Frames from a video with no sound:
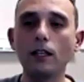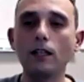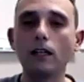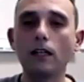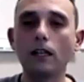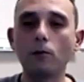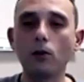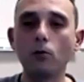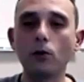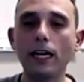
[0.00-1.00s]
um,
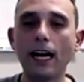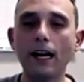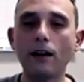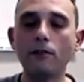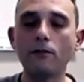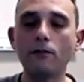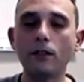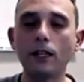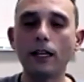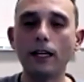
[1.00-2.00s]
we have
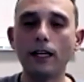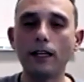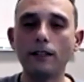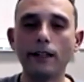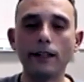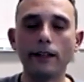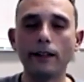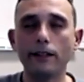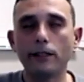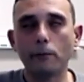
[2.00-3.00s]
a,
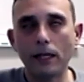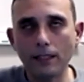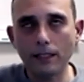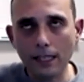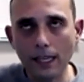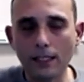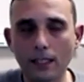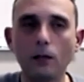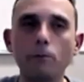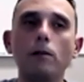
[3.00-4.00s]
a depends on the size of the
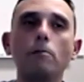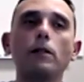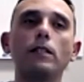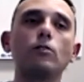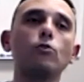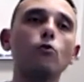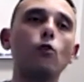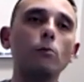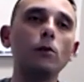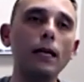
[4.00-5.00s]
company, but it's
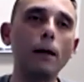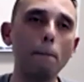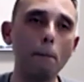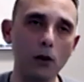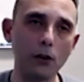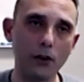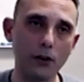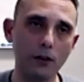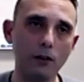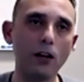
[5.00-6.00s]
normally a month
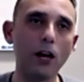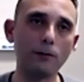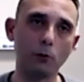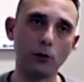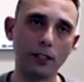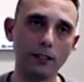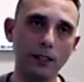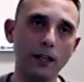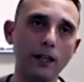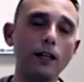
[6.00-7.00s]
of onboarding.
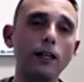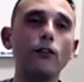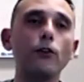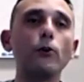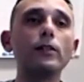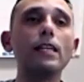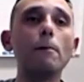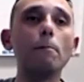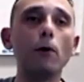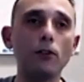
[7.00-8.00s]
Yeah. During
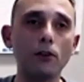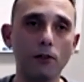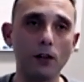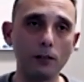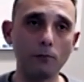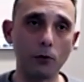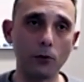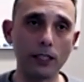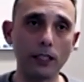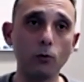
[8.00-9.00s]
that month of
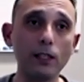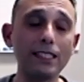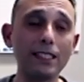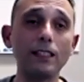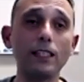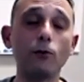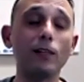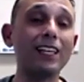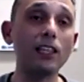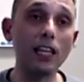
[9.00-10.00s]
onboarding, we sit there
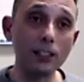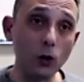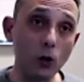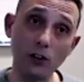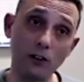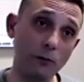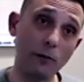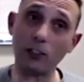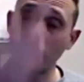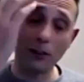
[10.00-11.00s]
and collect all the
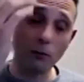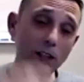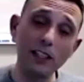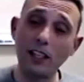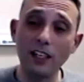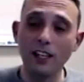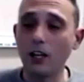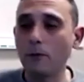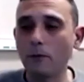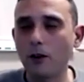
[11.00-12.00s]
information. Like one of the
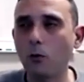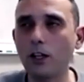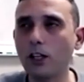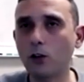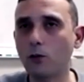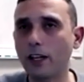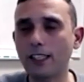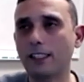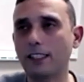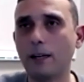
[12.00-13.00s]
one of the greatest
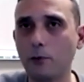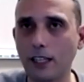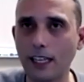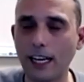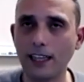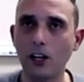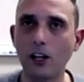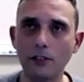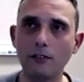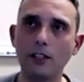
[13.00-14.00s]
examples I, I
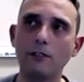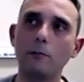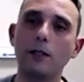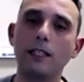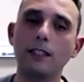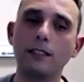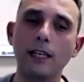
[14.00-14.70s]
love giving everybody is